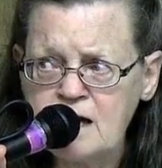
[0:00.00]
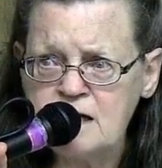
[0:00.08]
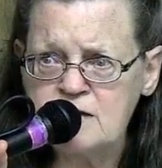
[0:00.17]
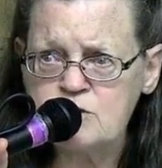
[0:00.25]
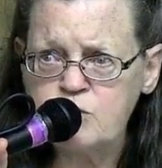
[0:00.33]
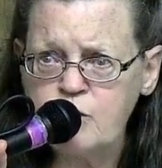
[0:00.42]

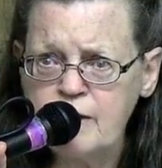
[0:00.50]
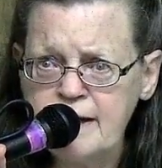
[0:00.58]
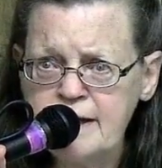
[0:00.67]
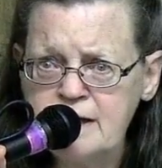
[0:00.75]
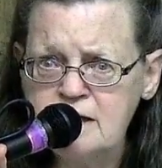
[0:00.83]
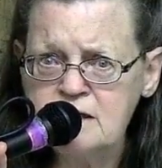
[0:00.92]
it's
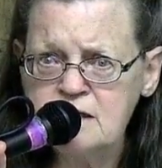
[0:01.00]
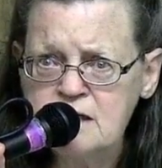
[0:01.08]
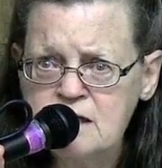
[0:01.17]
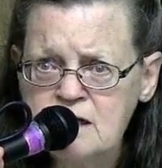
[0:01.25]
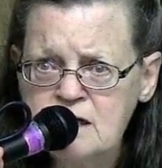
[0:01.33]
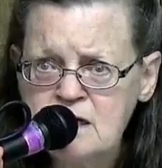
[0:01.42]
when
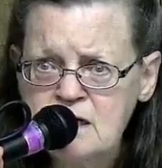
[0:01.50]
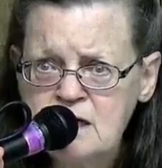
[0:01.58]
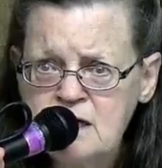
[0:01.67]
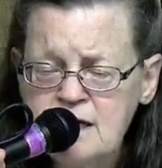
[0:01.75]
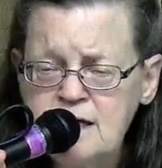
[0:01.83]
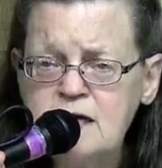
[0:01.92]

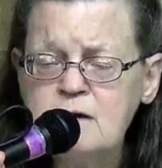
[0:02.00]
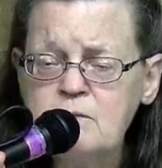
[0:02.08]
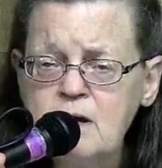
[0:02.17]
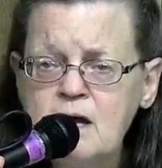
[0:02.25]
he can,